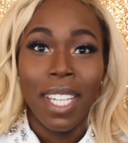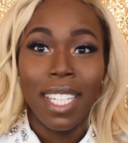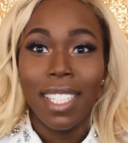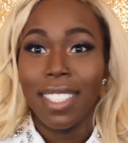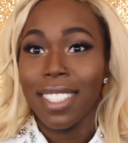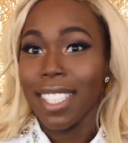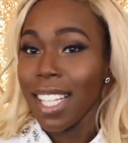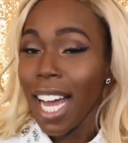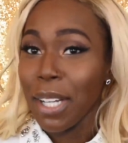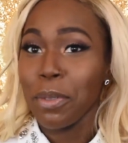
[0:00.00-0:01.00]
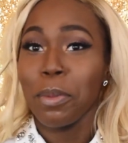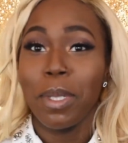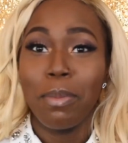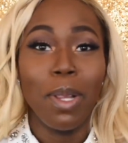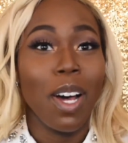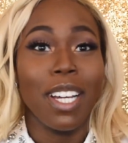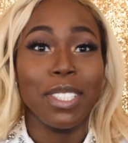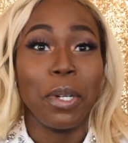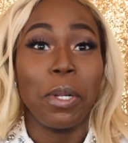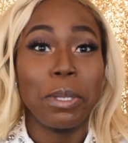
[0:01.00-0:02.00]
And I will be
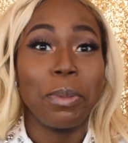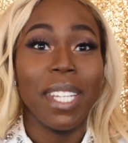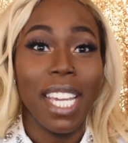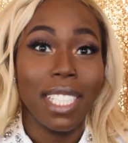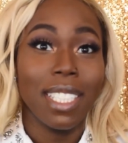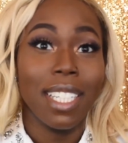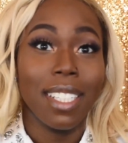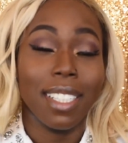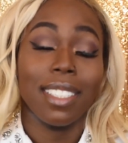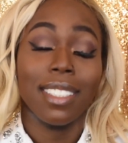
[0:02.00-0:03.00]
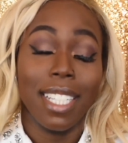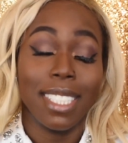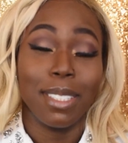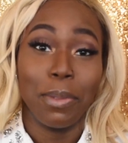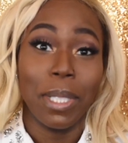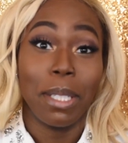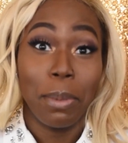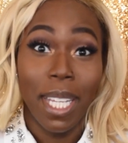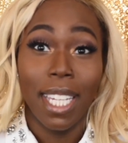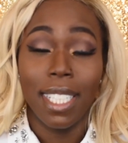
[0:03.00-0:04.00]
blonde all 2018, at least that's what the
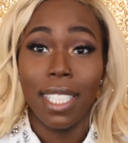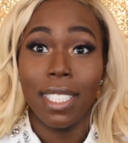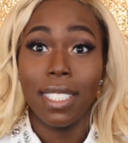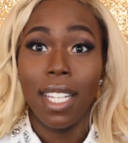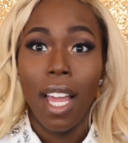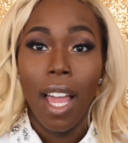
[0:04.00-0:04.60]
plan is.